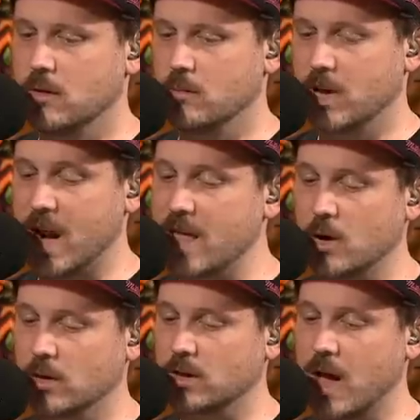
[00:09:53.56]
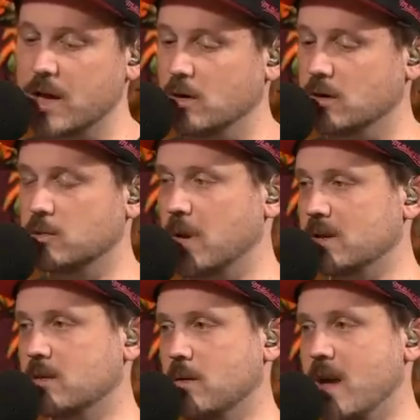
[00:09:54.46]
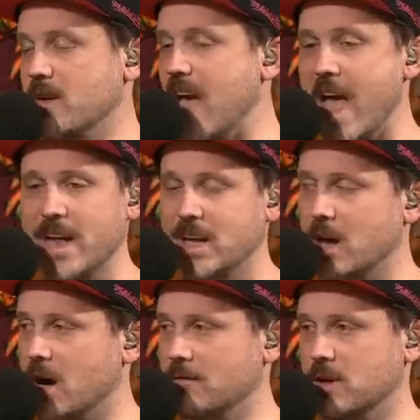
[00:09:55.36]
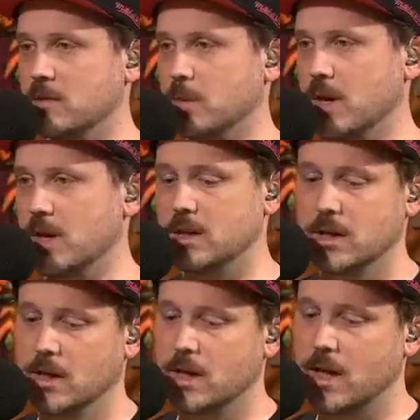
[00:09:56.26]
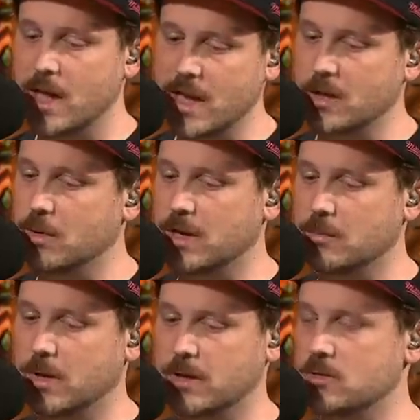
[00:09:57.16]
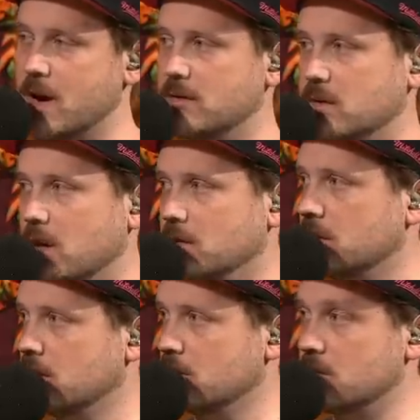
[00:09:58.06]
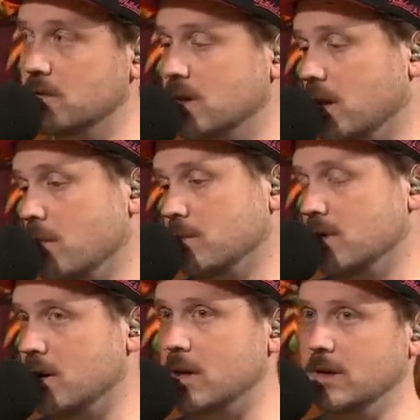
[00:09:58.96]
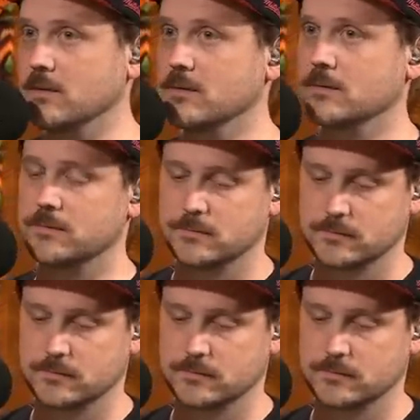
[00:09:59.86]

but I don't I don't expect to have any confidence playing anybody but Travis Kelce in the receiving game. I'm sorry. Agreed.